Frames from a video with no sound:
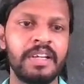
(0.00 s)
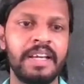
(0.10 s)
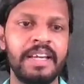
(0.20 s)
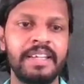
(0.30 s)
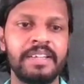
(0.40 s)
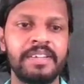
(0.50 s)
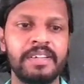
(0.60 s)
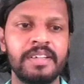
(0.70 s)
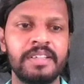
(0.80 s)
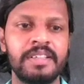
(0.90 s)
And
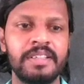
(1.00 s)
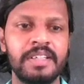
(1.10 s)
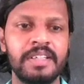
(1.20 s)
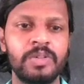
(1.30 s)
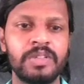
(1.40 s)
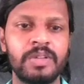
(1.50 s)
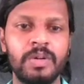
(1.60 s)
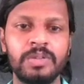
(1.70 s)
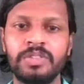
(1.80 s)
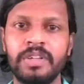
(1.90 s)
the third one,
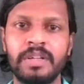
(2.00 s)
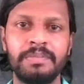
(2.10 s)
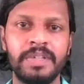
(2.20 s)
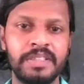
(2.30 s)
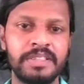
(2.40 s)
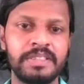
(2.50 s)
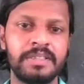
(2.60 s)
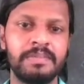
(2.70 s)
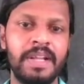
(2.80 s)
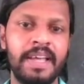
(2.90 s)
clothes were burned
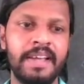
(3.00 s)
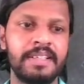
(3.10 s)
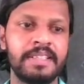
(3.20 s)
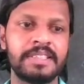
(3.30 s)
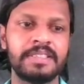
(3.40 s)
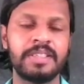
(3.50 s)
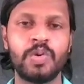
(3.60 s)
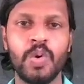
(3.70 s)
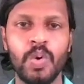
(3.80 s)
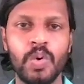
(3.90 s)
black as
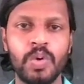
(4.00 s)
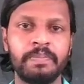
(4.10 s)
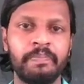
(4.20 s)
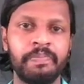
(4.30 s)
coal.